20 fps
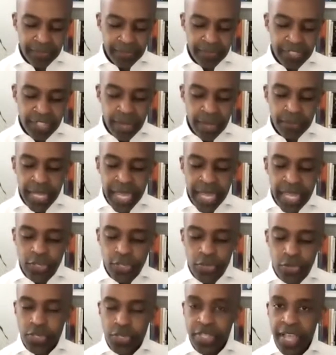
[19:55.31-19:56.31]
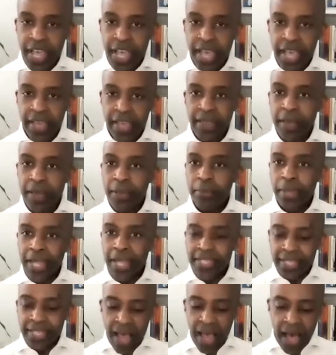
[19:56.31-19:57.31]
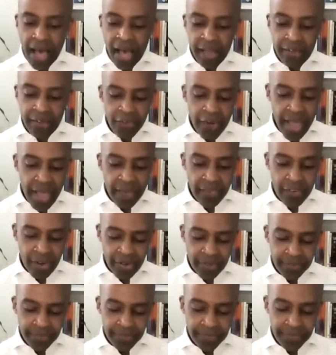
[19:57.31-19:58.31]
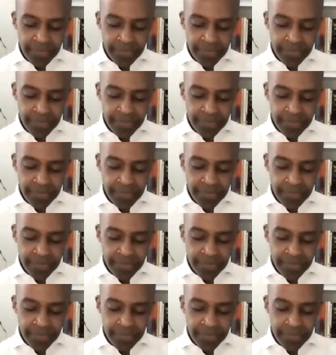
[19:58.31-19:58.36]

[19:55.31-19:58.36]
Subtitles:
Some days you say, bless God forever.